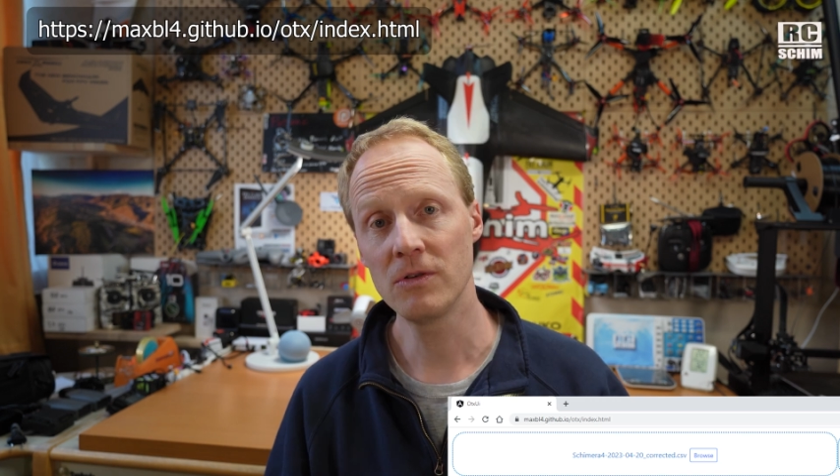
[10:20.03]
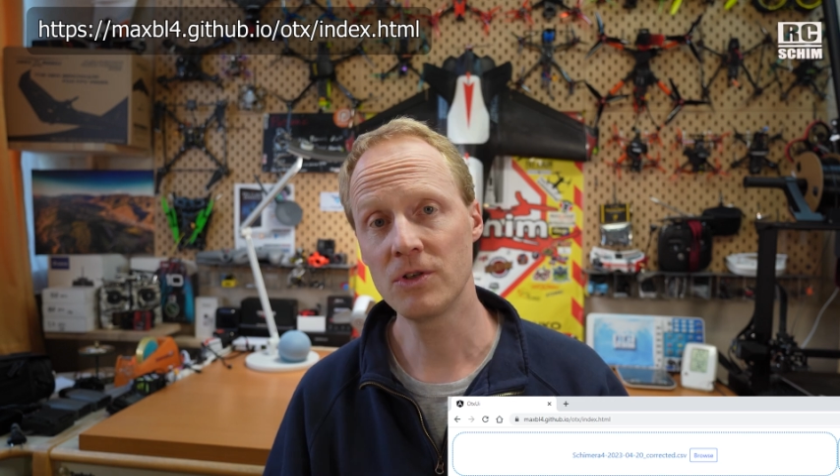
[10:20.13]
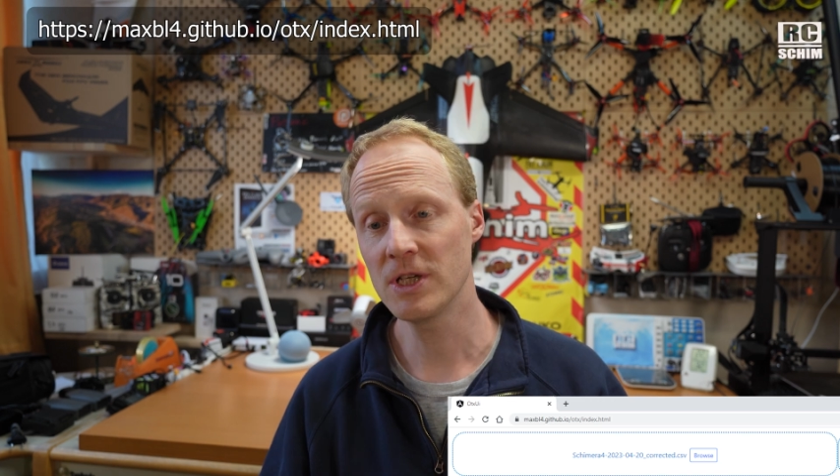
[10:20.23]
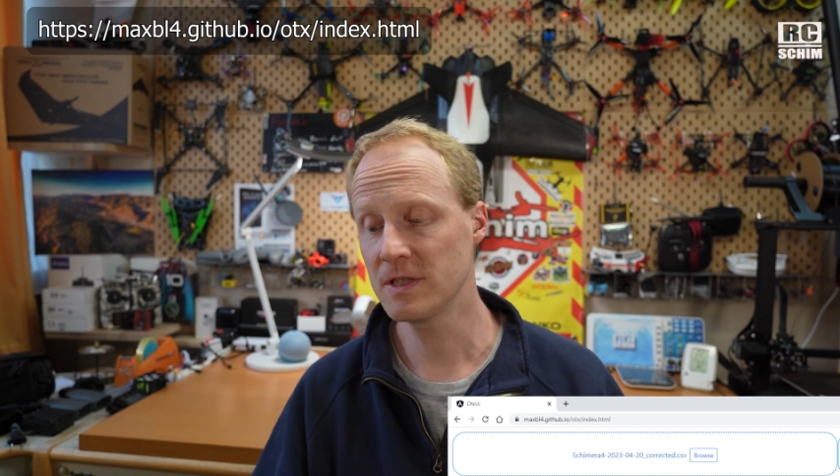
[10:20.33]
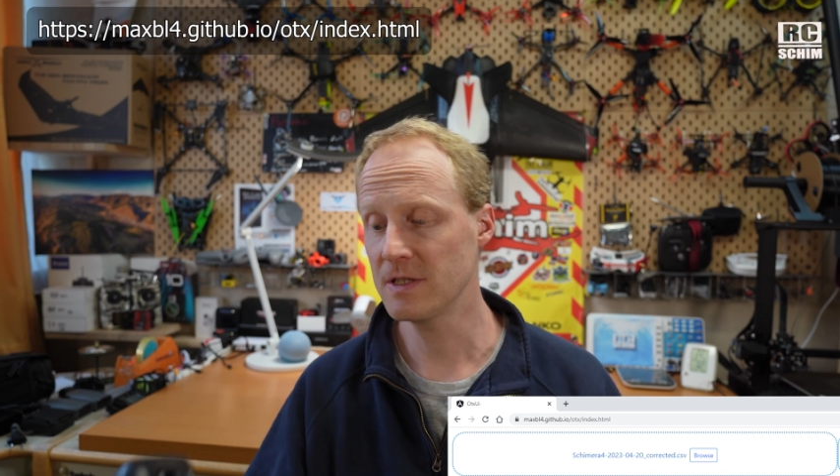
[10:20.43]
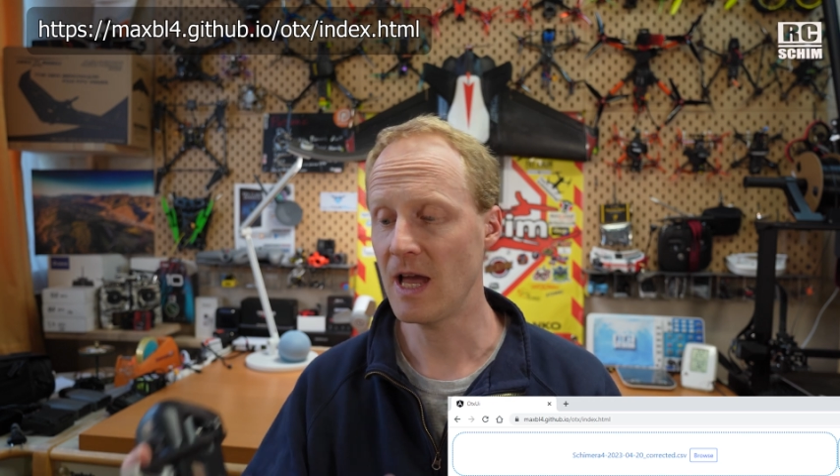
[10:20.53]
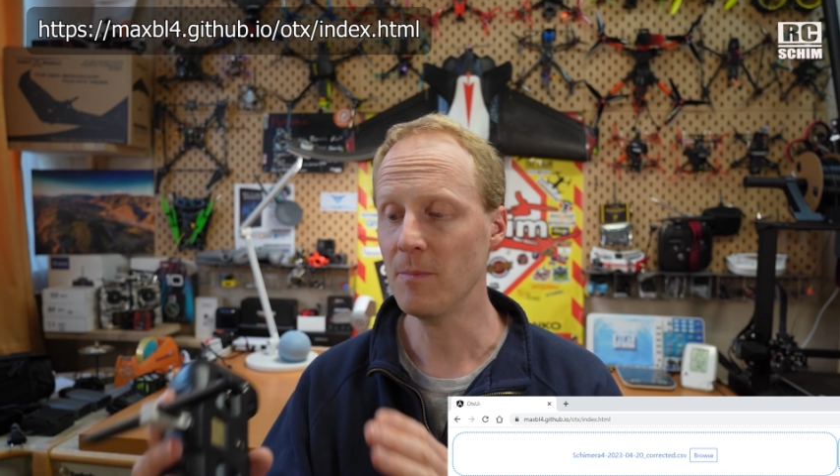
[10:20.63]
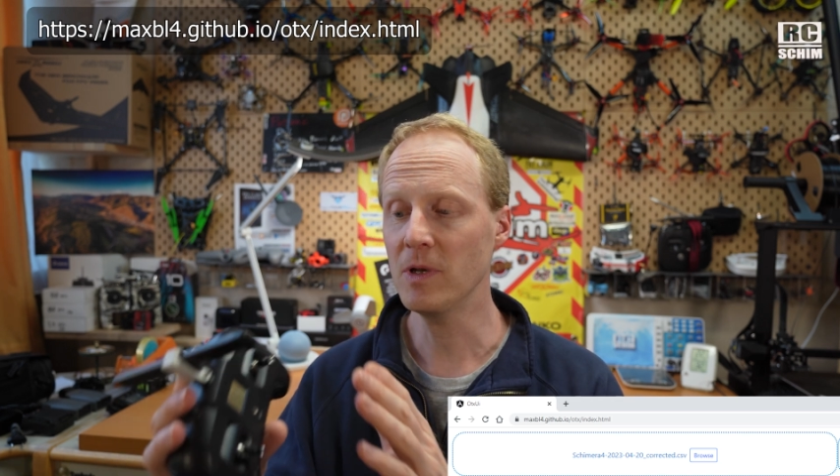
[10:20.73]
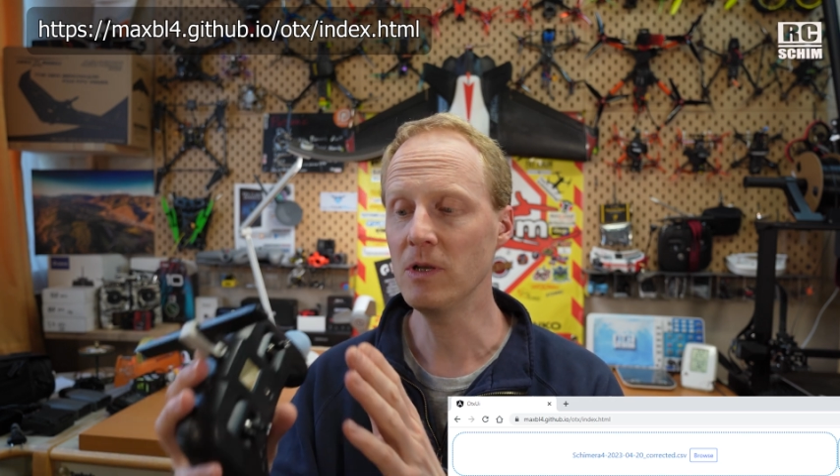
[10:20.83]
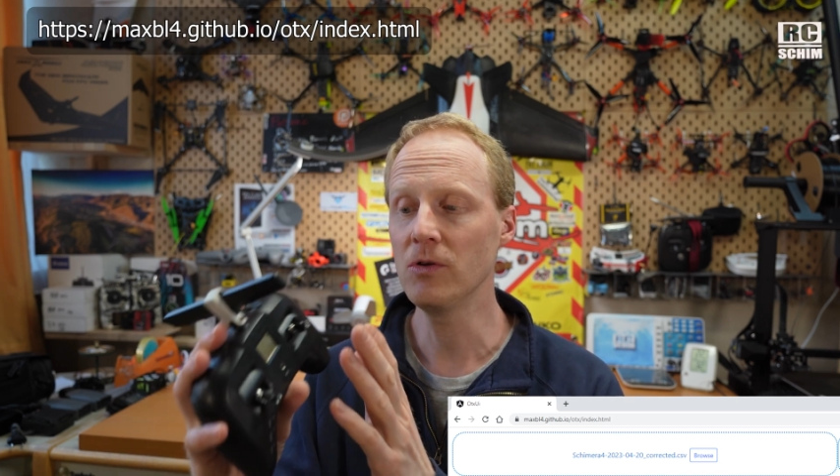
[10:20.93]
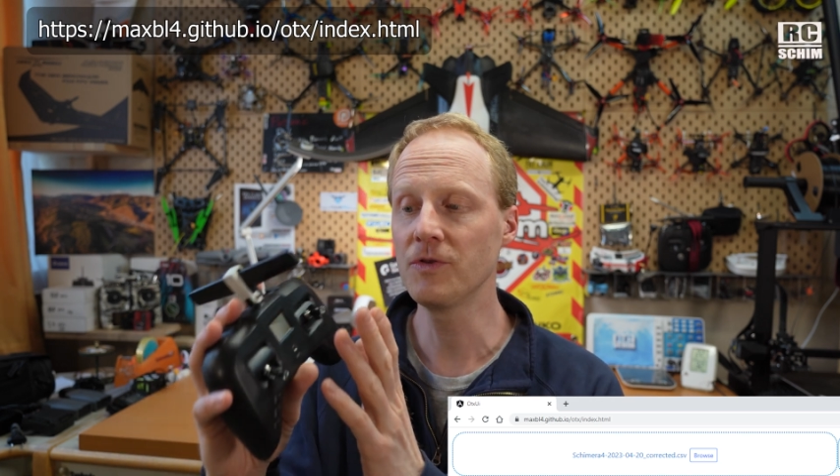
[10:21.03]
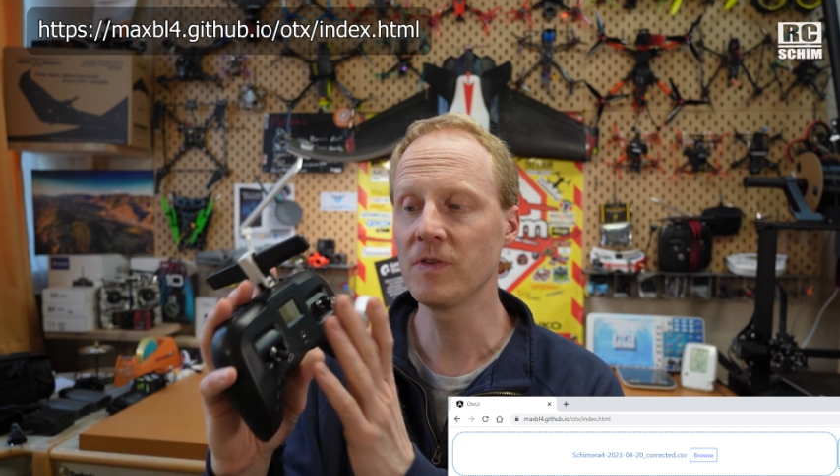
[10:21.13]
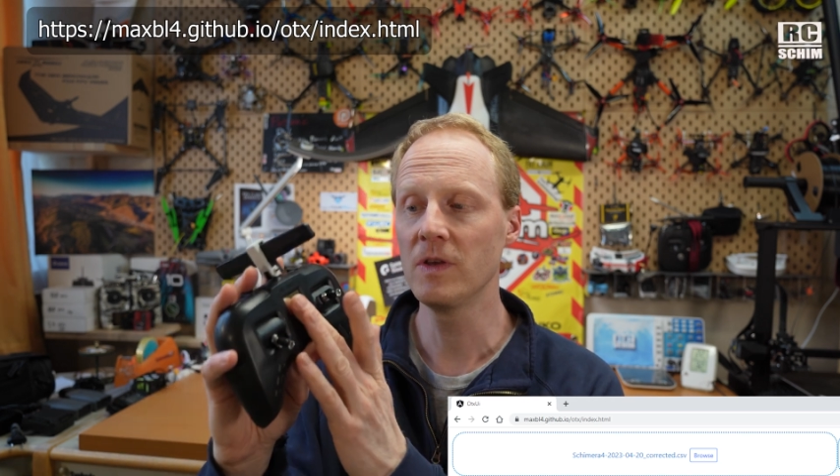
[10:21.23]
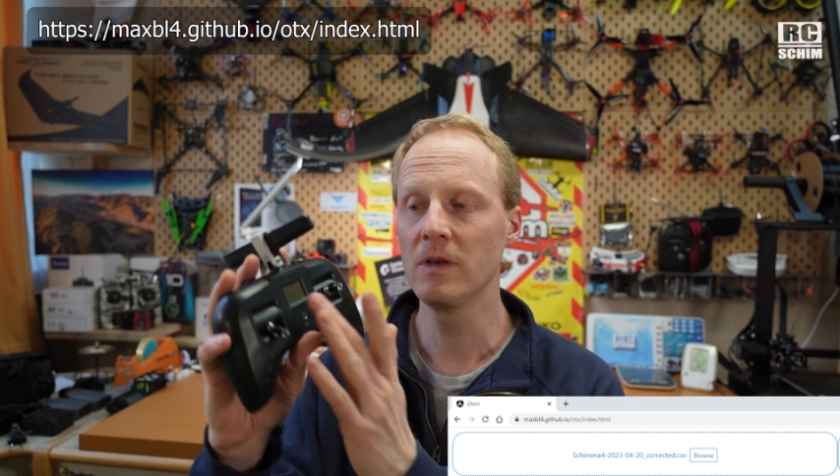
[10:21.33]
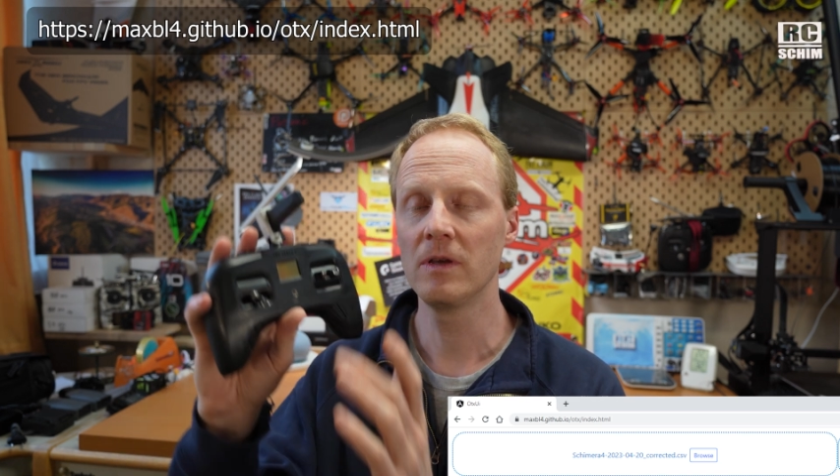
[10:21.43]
you just upload